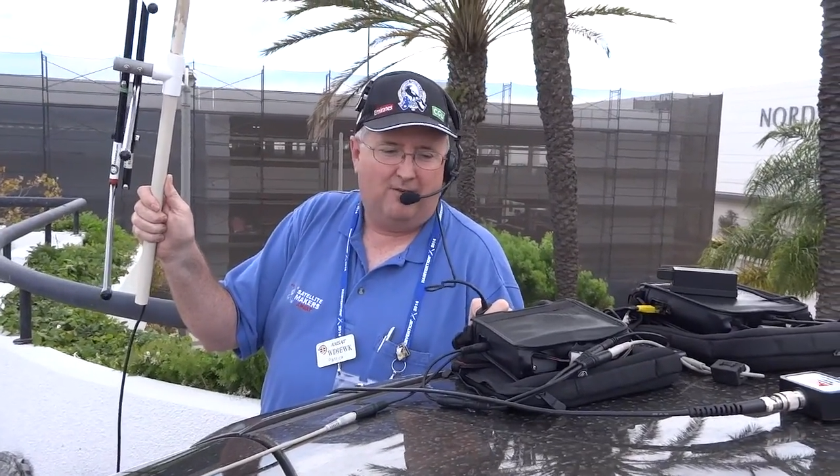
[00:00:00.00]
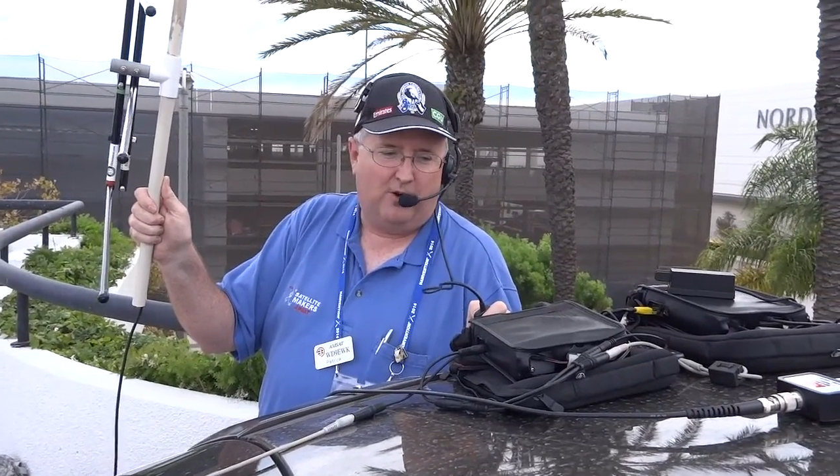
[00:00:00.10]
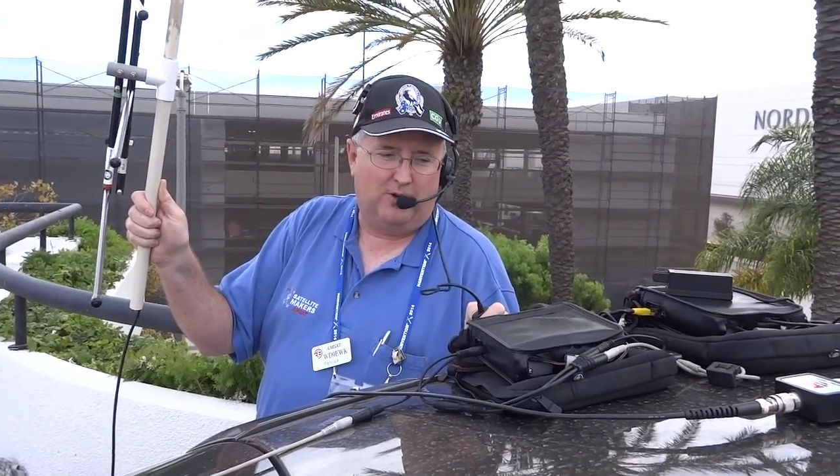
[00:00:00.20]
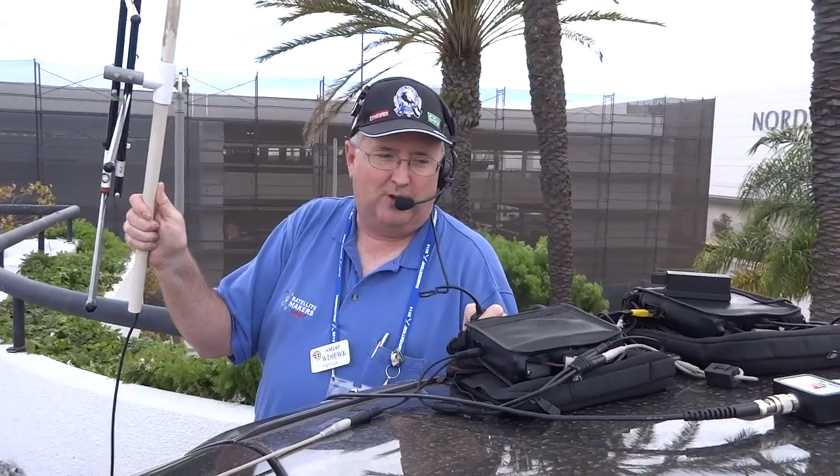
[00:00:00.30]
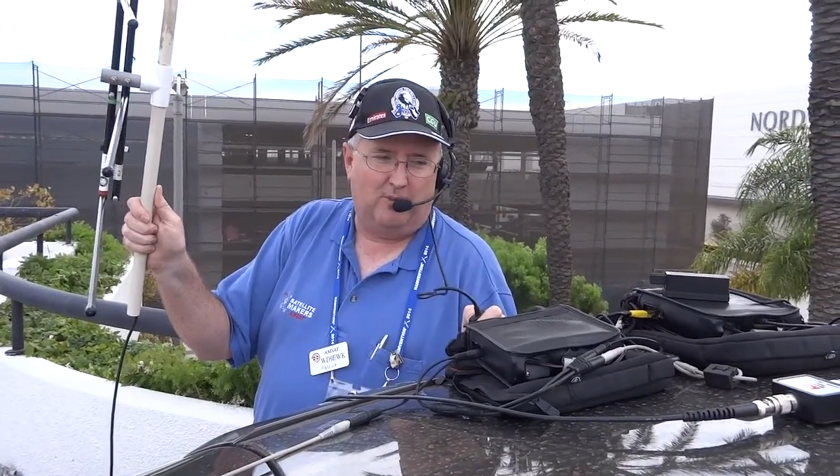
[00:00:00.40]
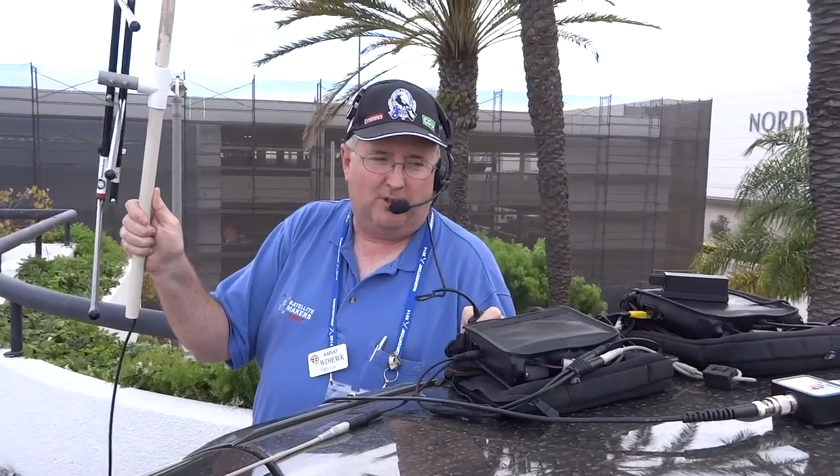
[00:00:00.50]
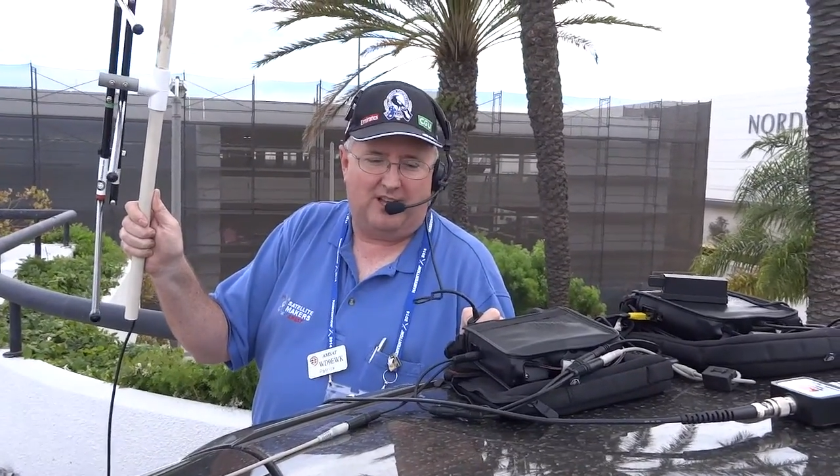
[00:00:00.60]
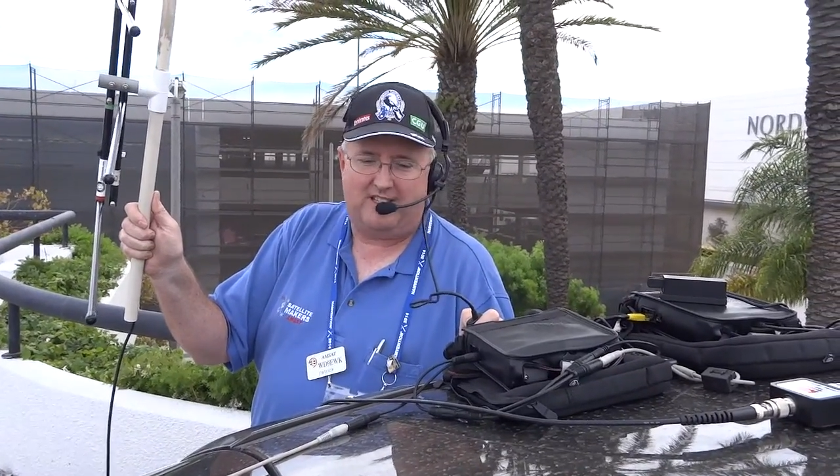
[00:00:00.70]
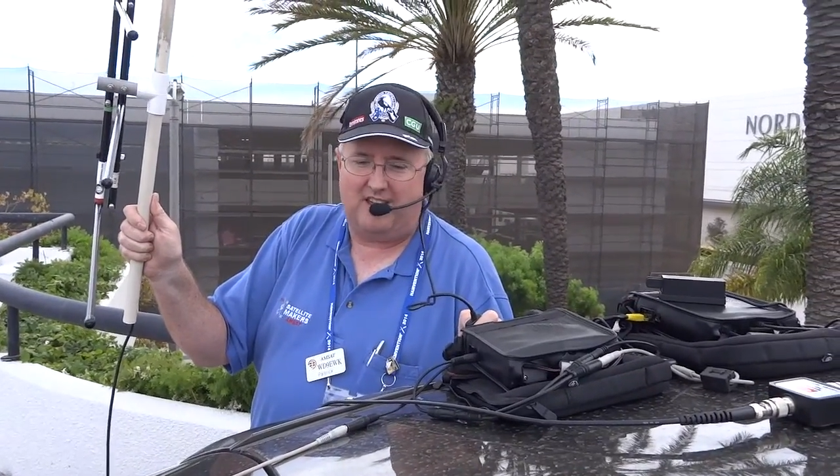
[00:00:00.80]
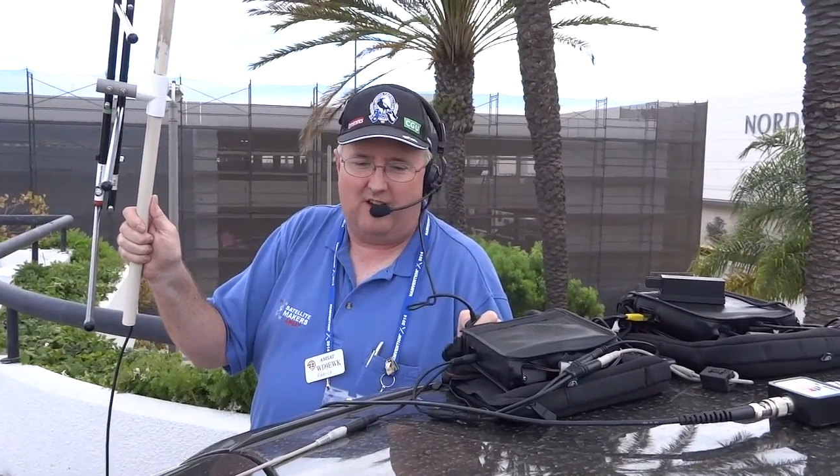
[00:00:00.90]
full
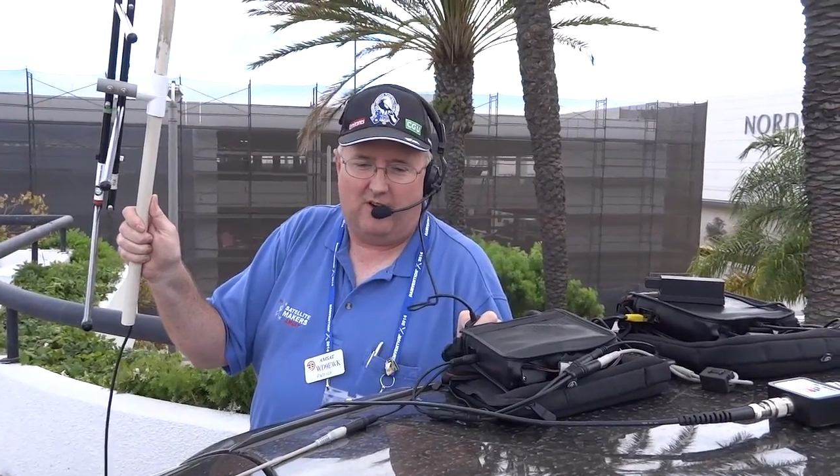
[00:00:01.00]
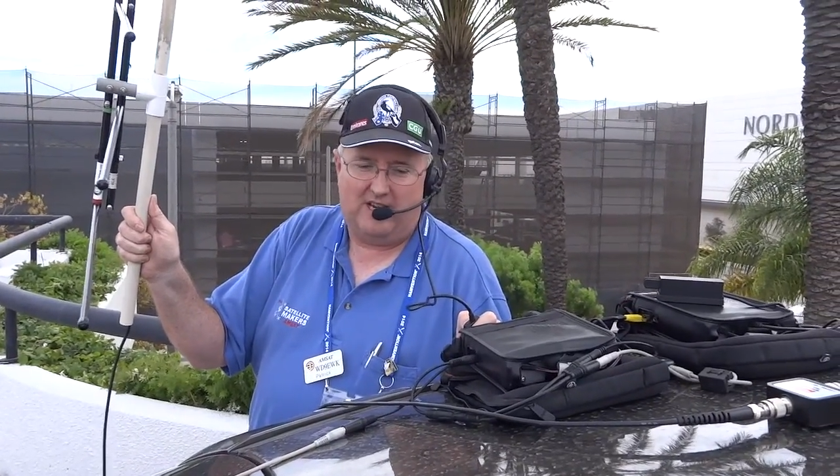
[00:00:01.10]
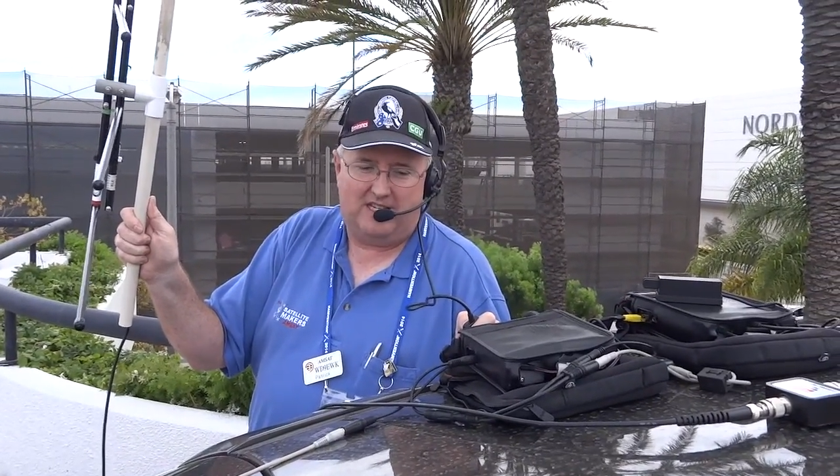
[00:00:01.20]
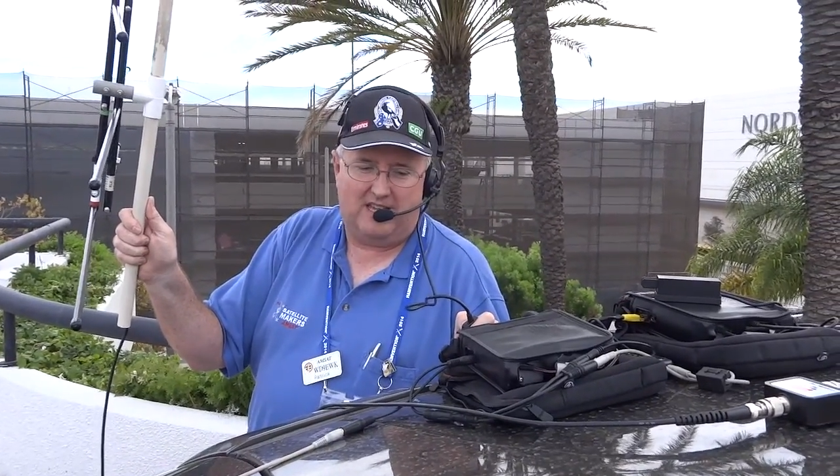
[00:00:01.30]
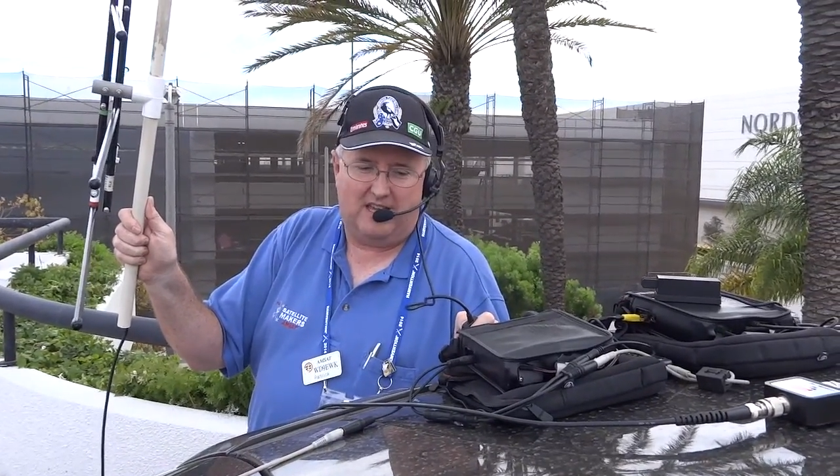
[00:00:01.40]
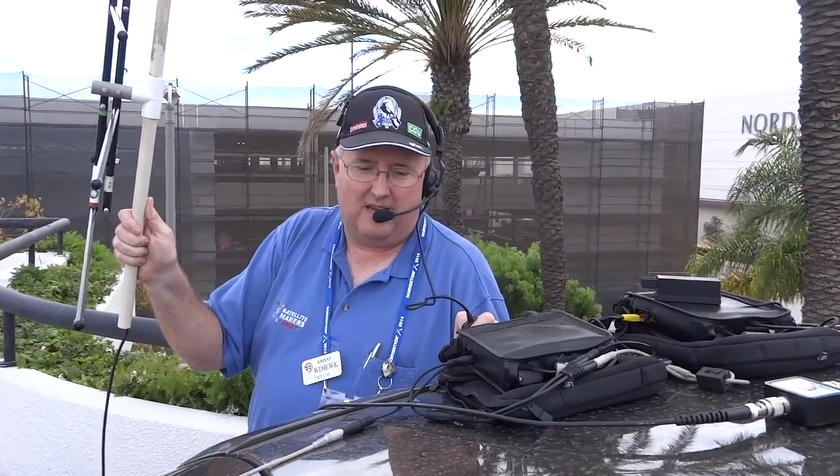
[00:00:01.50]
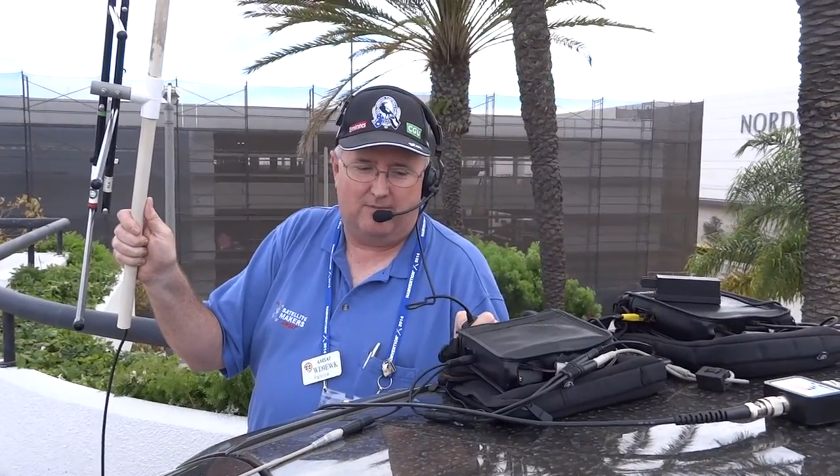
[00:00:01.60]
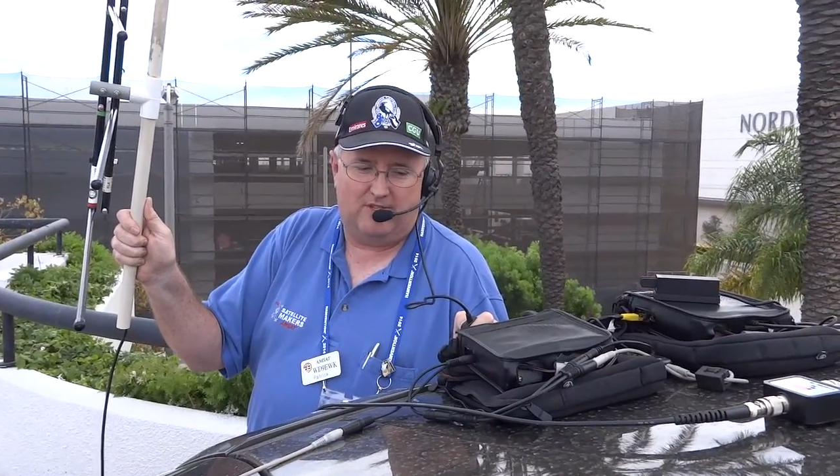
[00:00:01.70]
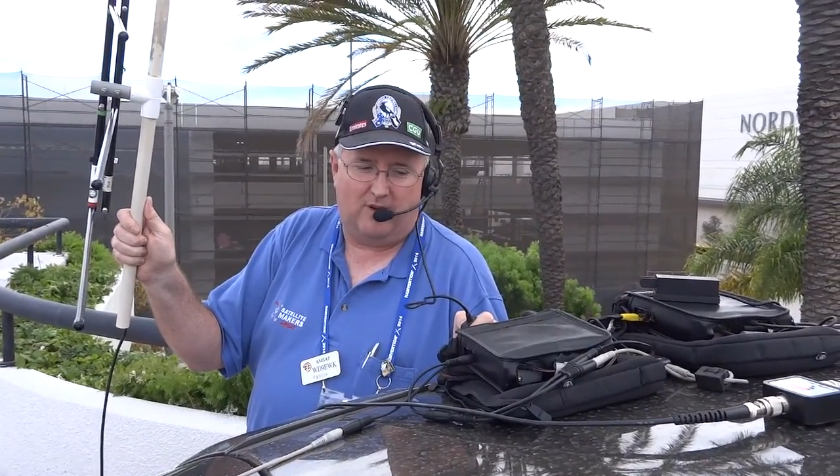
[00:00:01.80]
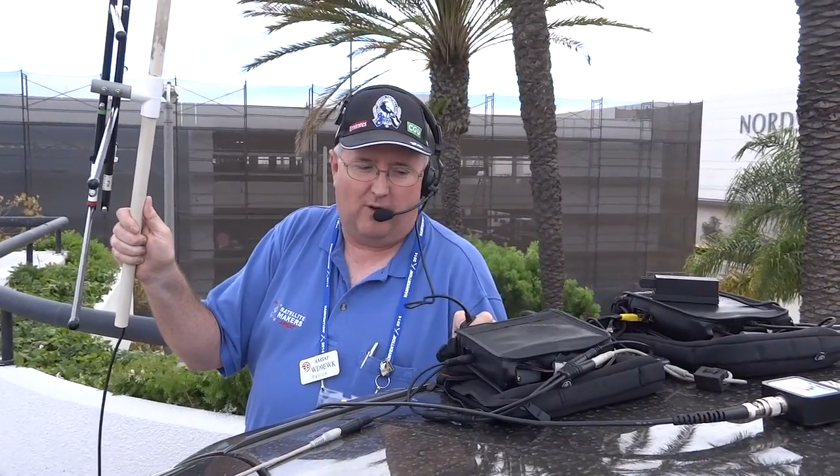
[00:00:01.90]
duplex here in
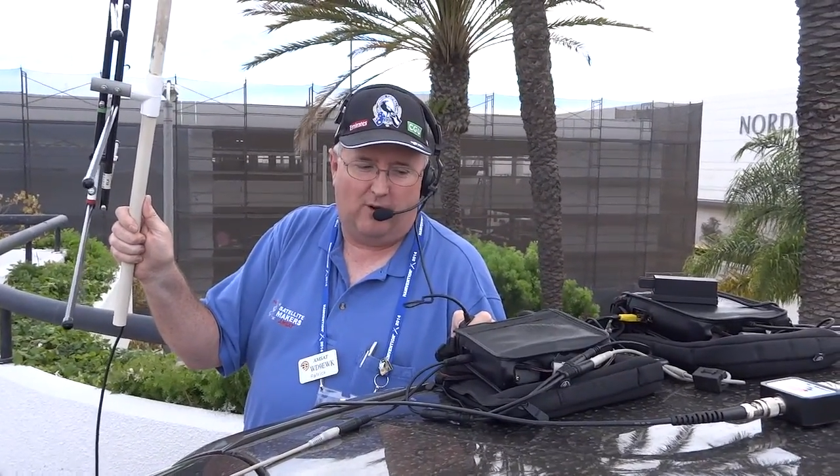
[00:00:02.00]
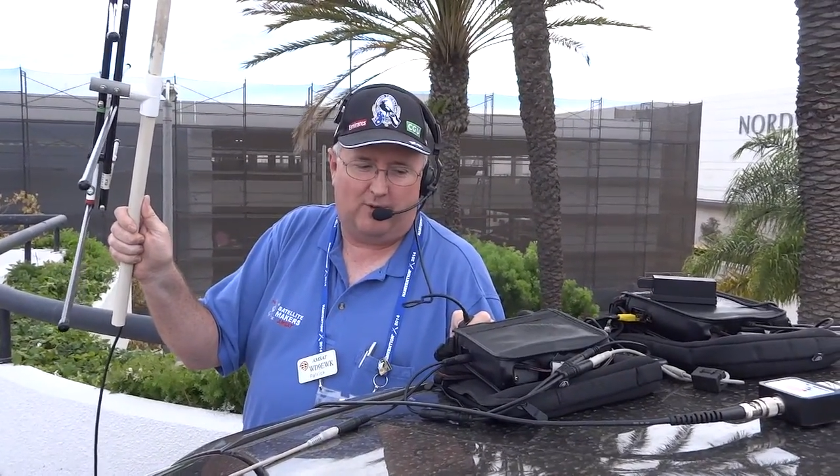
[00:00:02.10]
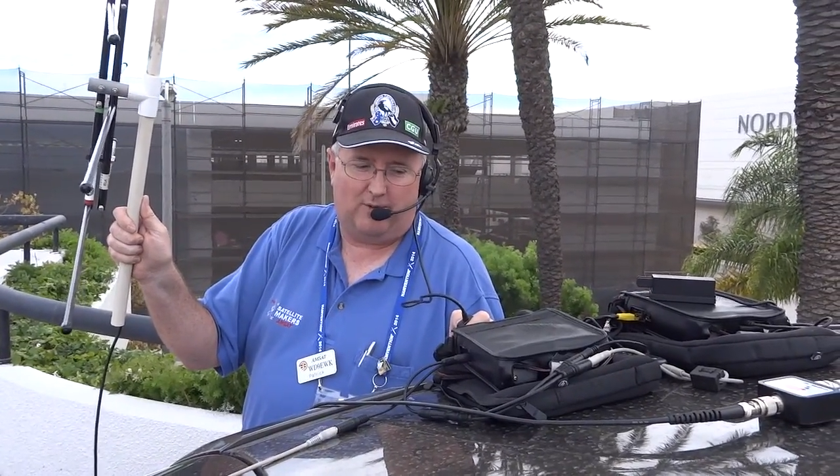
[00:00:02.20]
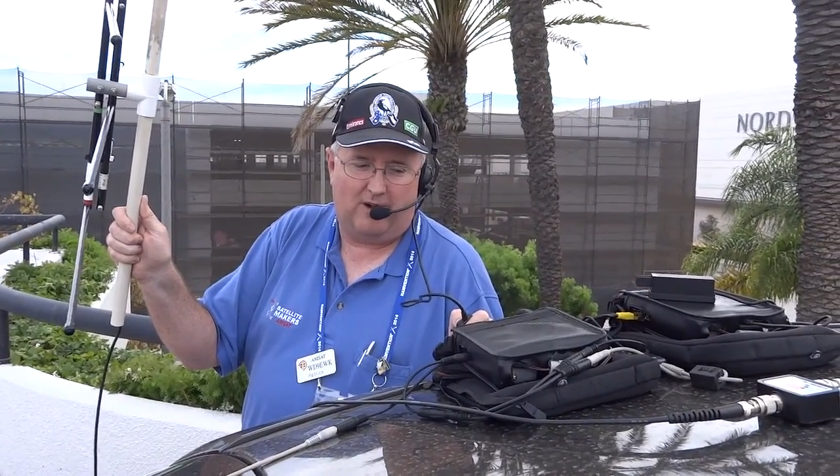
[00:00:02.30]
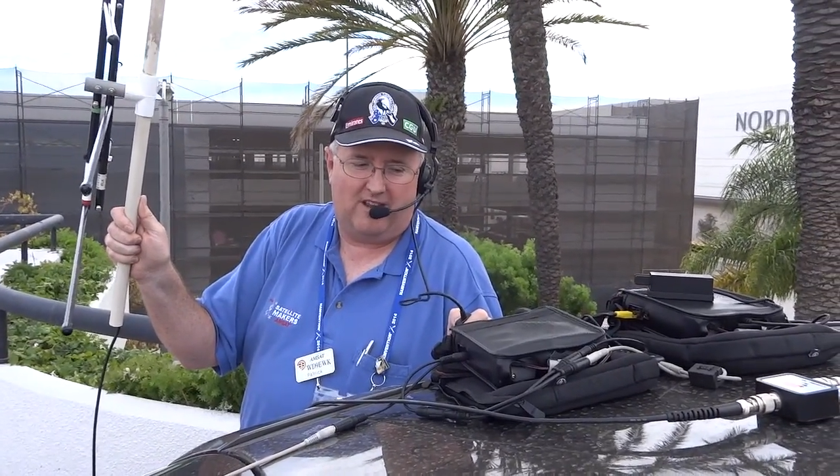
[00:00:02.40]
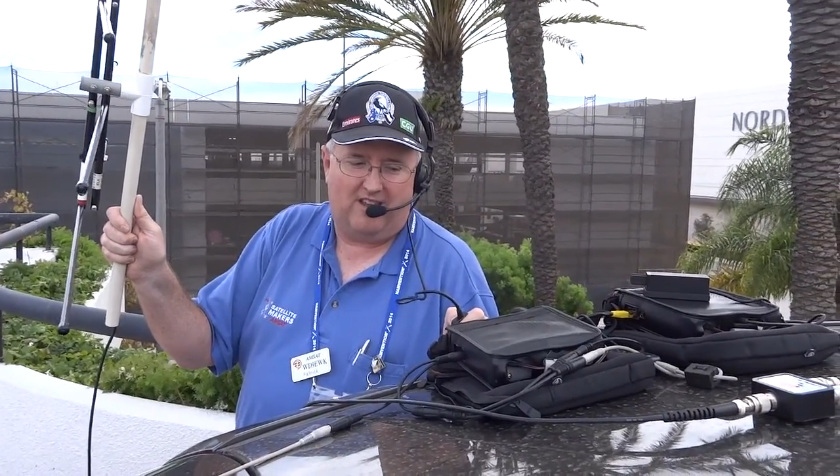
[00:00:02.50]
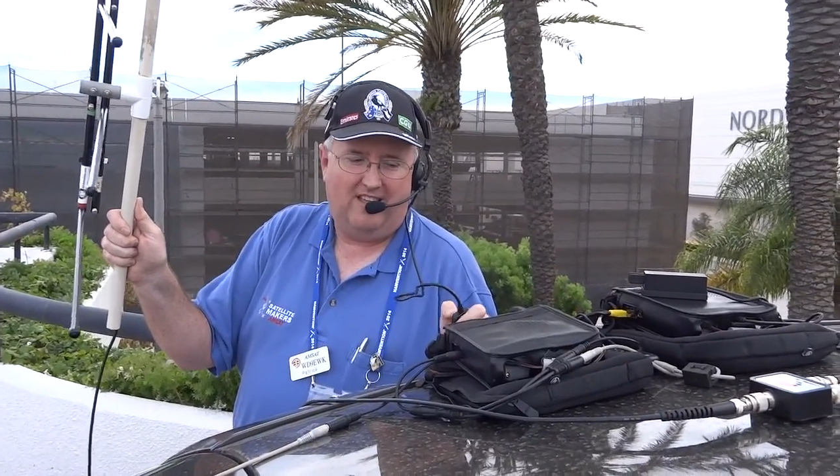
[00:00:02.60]
DM03.